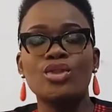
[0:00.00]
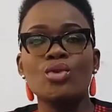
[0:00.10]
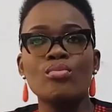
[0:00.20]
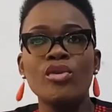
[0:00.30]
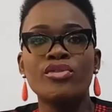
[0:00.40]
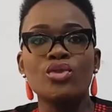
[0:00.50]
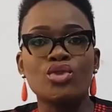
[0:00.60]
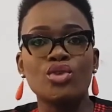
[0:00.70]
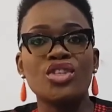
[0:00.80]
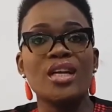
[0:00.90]
to move to
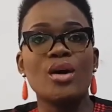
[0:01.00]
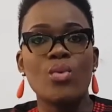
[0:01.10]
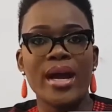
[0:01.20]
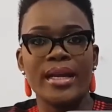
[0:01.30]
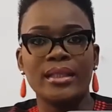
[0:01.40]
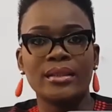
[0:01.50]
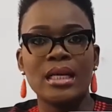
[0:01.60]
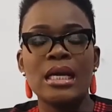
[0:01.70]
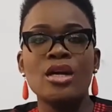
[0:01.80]
social awareness.